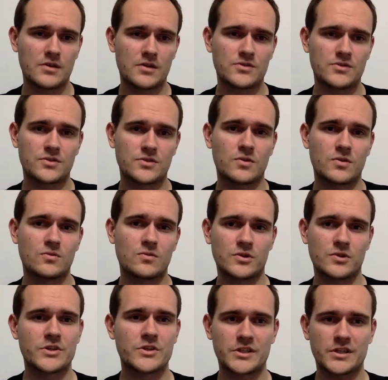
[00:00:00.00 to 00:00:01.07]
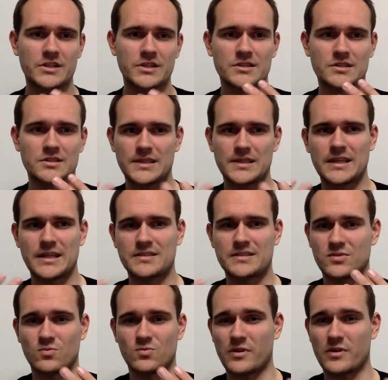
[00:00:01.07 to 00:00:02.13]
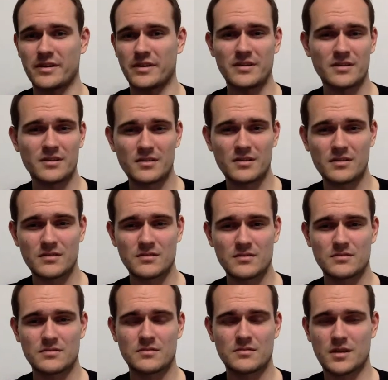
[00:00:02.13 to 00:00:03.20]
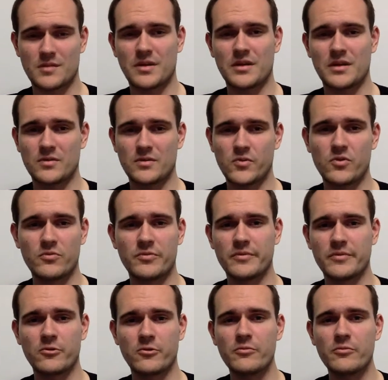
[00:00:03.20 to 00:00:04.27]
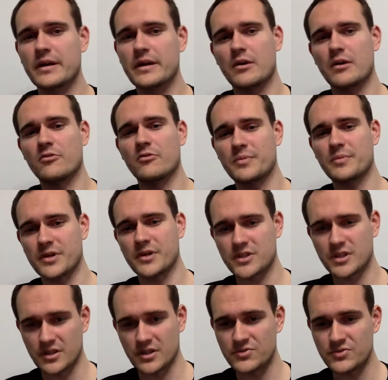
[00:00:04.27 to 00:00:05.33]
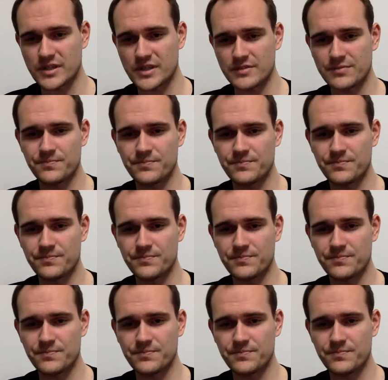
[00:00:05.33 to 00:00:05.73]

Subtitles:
So the question is it worth it? I mean, will be a lot of people actually using it.